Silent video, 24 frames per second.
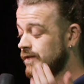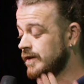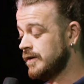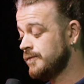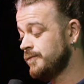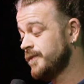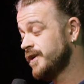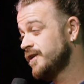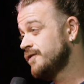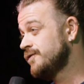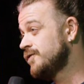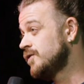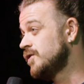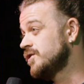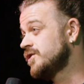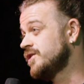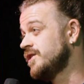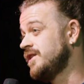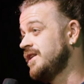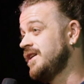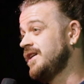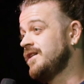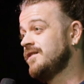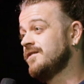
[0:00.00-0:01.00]
But
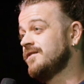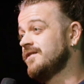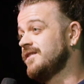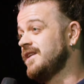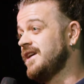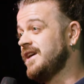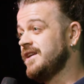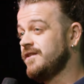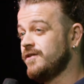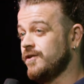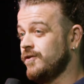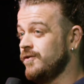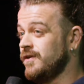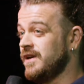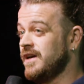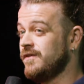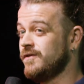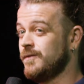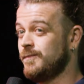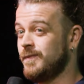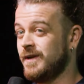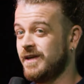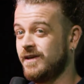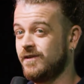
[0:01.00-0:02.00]
unfortunately, they don't have
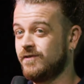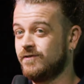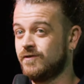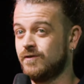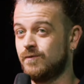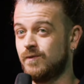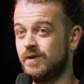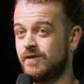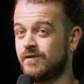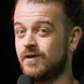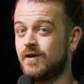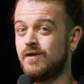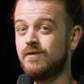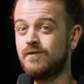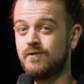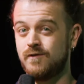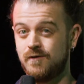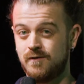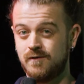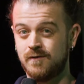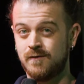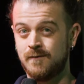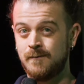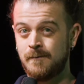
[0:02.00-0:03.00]
a place to return
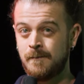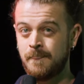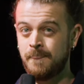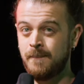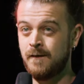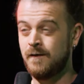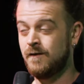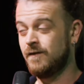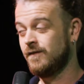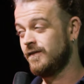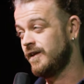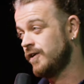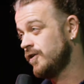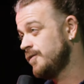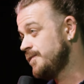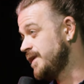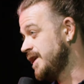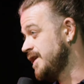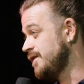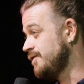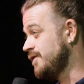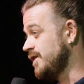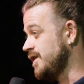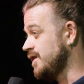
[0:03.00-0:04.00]
to. There are
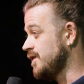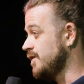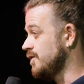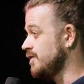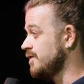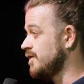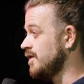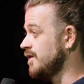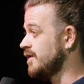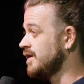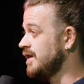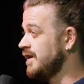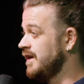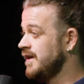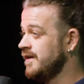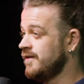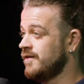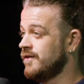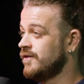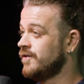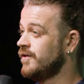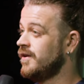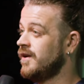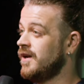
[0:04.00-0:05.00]
many videos
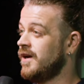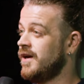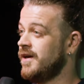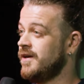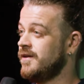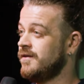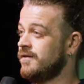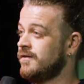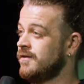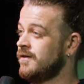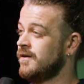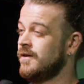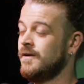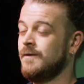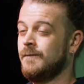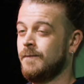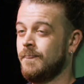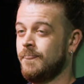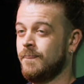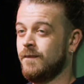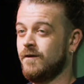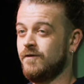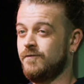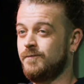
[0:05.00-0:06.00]
circulating online
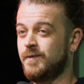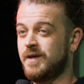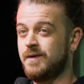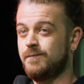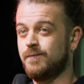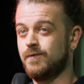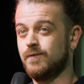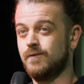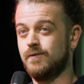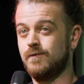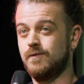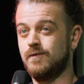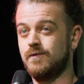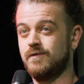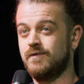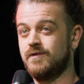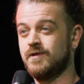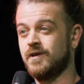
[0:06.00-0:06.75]
of people